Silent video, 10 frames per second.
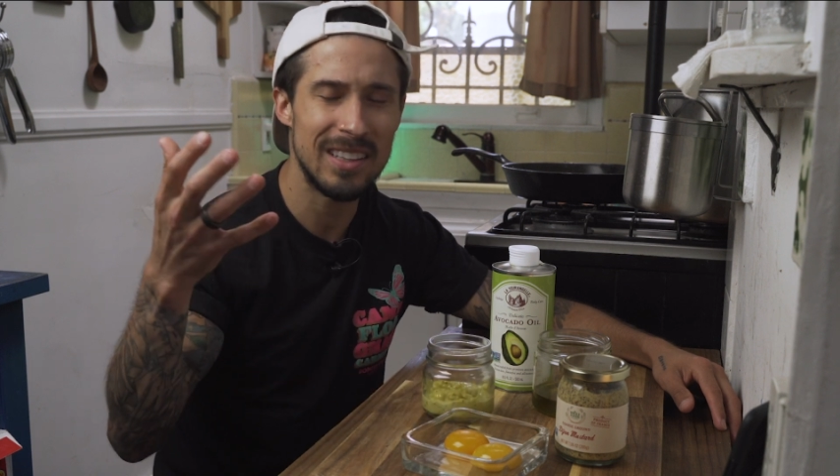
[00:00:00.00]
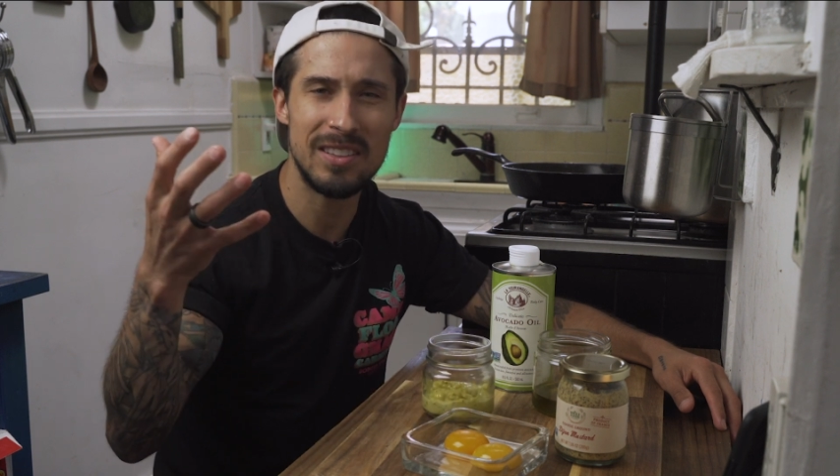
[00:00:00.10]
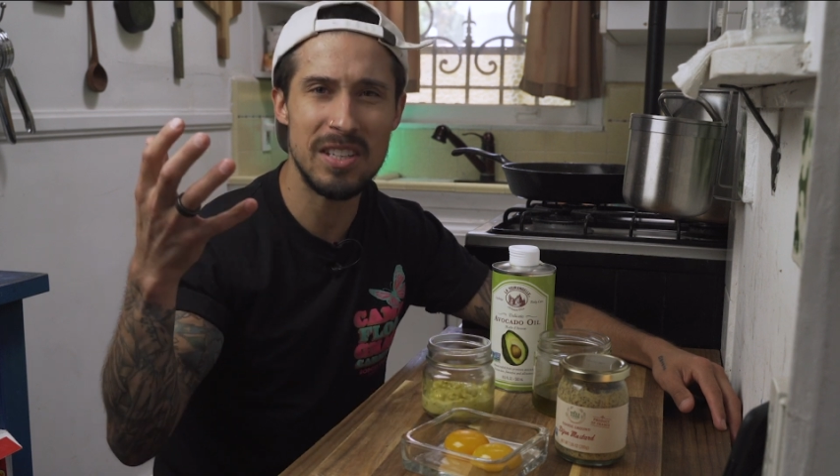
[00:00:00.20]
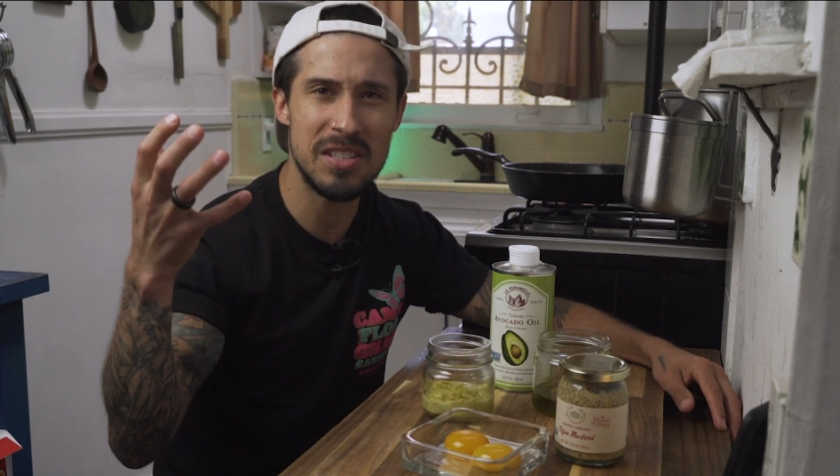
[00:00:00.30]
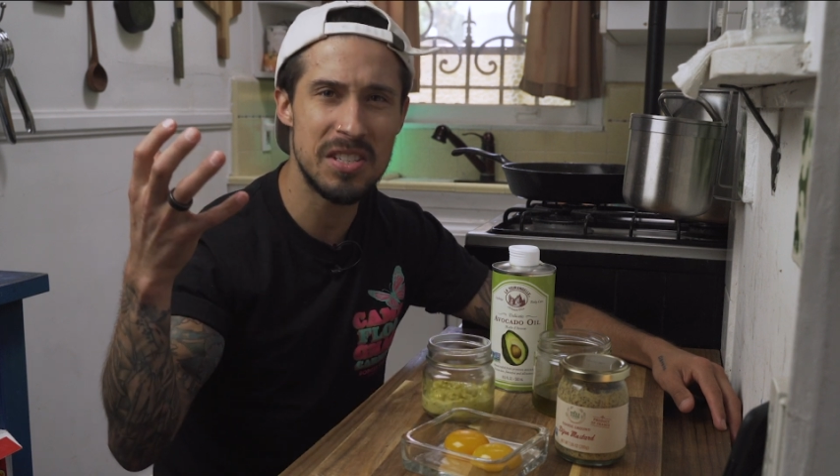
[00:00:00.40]

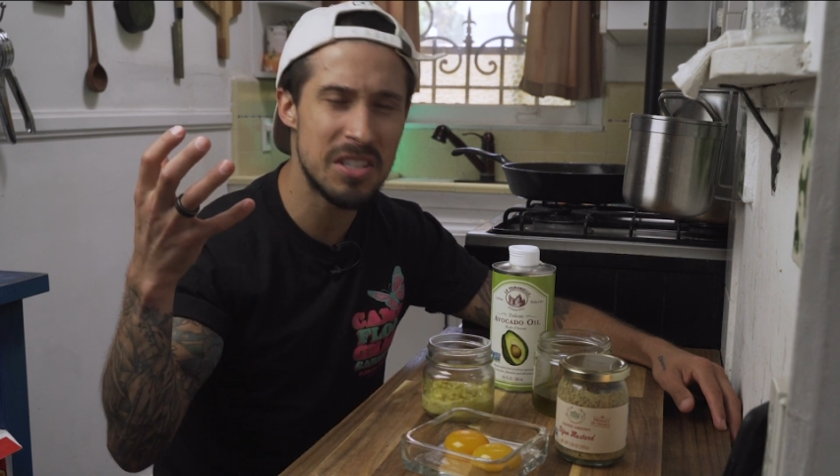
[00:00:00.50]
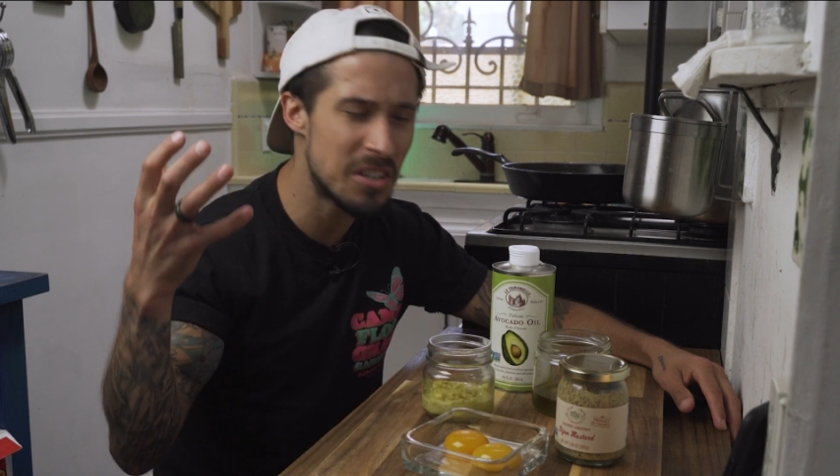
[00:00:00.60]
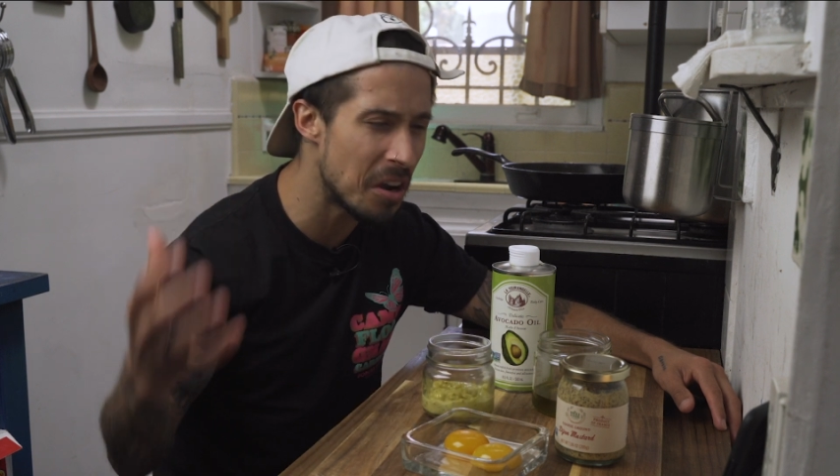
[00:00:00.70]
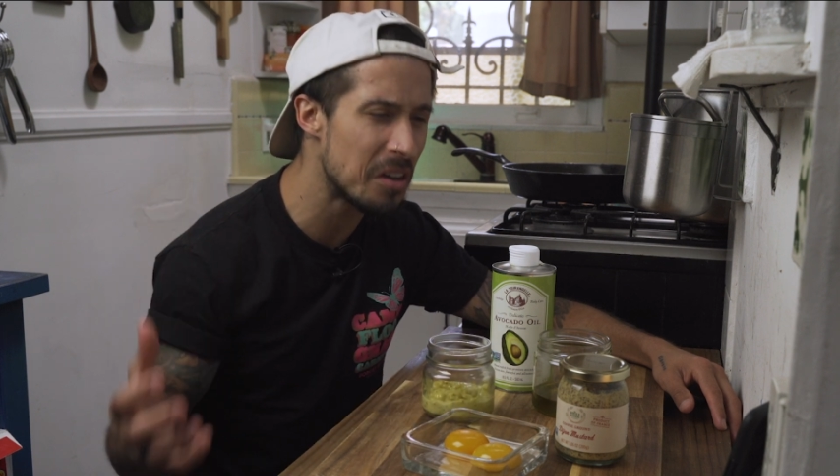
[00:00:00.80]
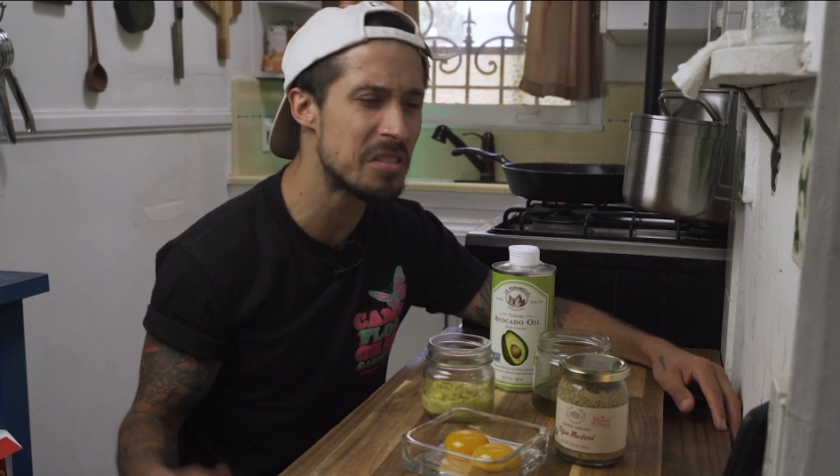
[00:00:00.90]

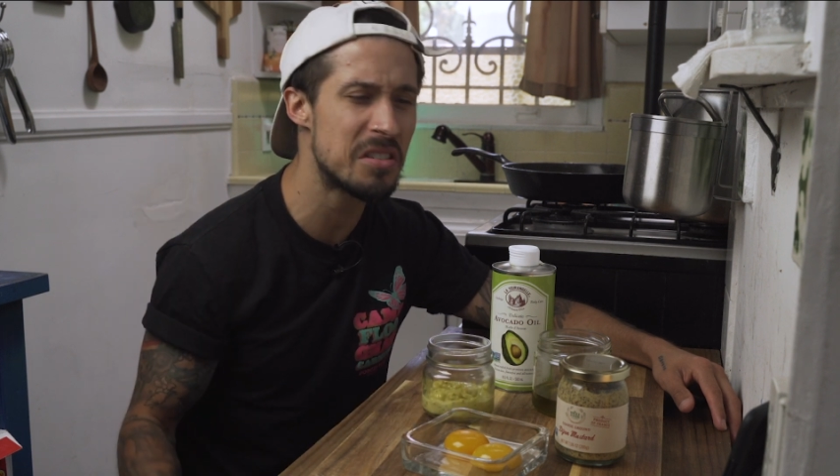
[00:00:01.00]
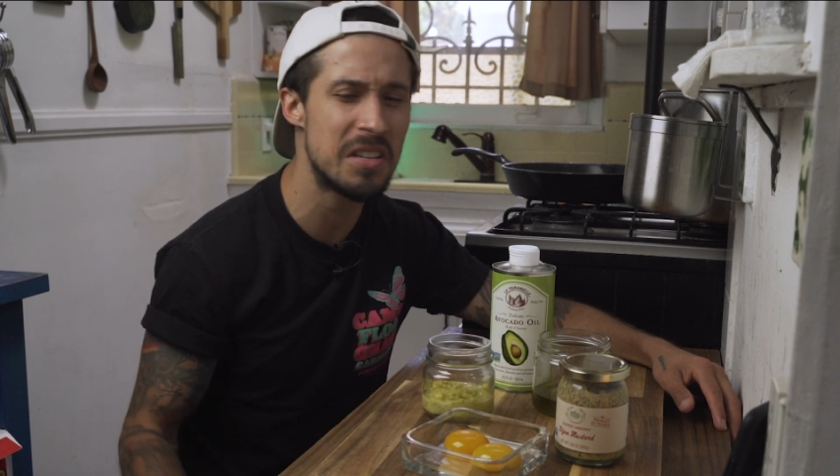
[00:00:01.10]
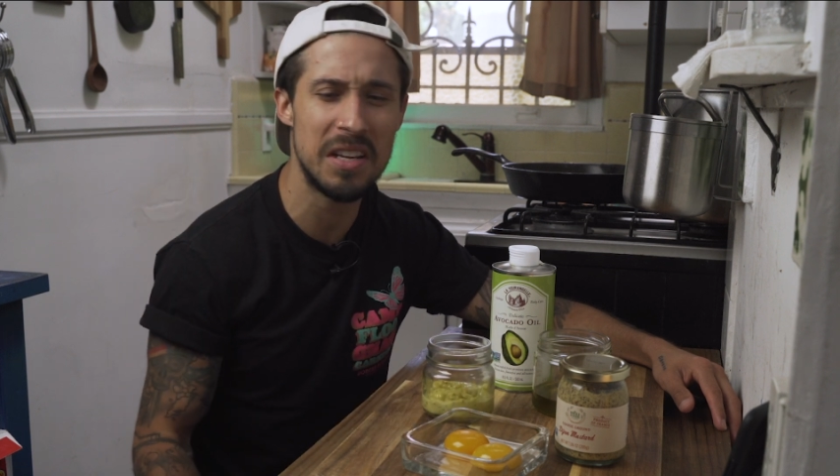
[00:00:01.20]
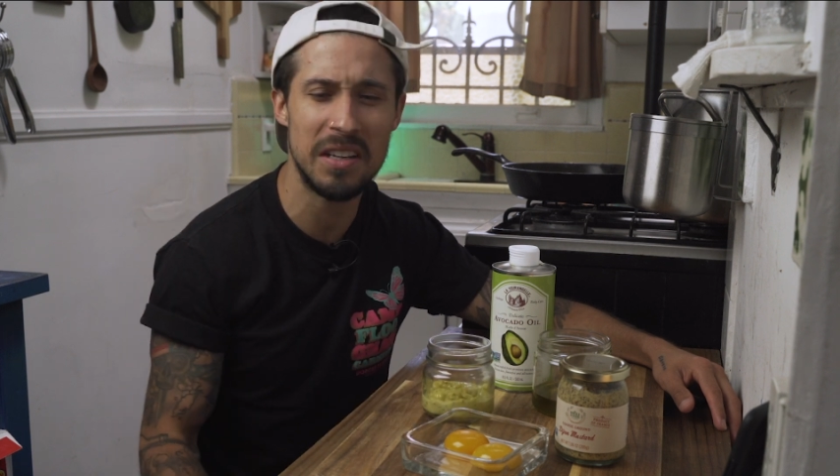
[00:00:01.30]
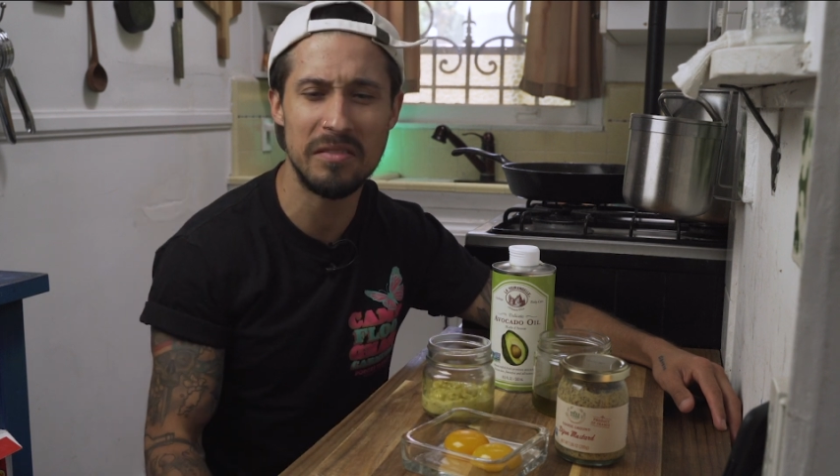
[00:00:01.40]

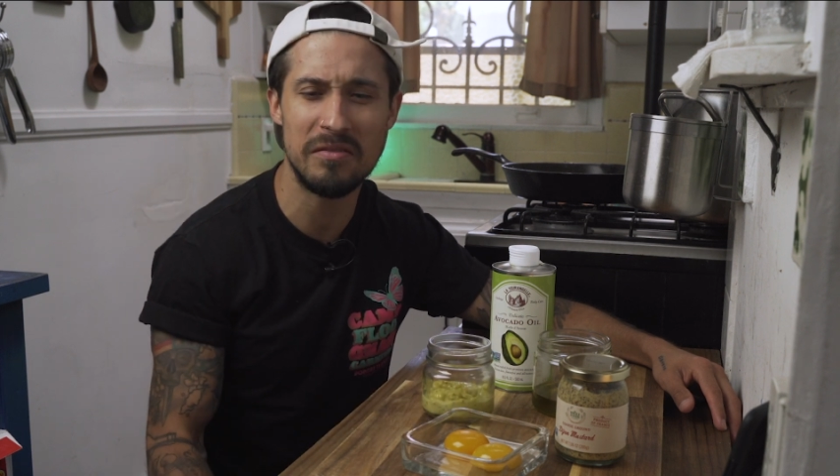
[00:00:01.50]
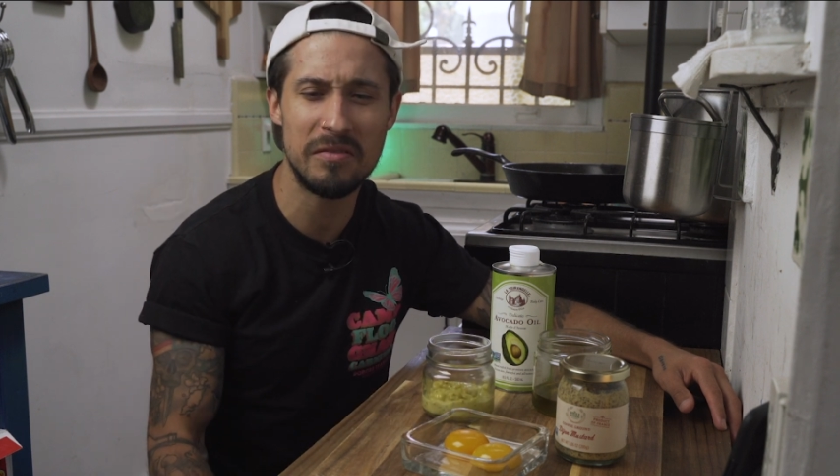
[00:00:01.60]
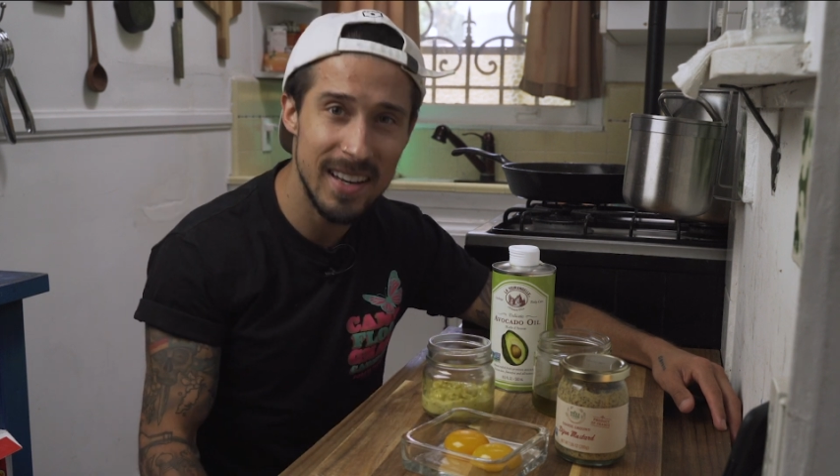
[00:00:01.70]
disgusting